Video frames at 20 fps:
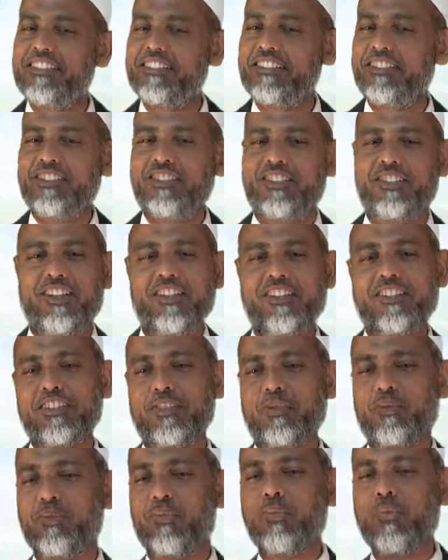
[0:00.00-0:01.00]
just
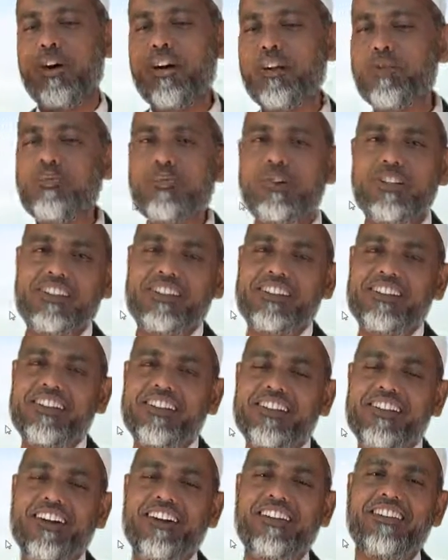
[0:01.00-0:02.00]
one vertical
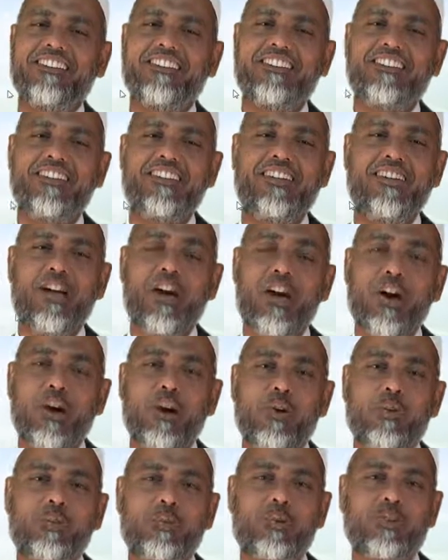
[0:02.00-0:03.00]
line.
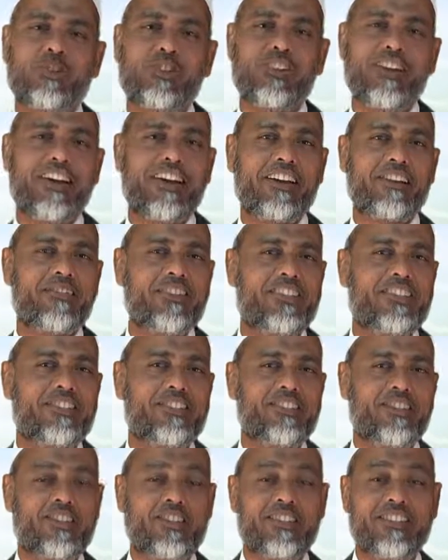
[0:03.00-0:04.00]
Which language
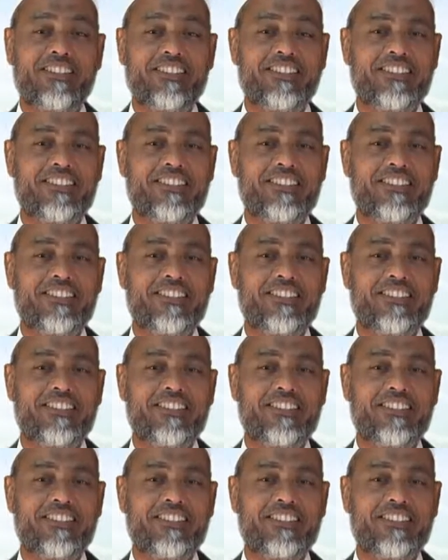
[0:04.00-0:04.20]
is the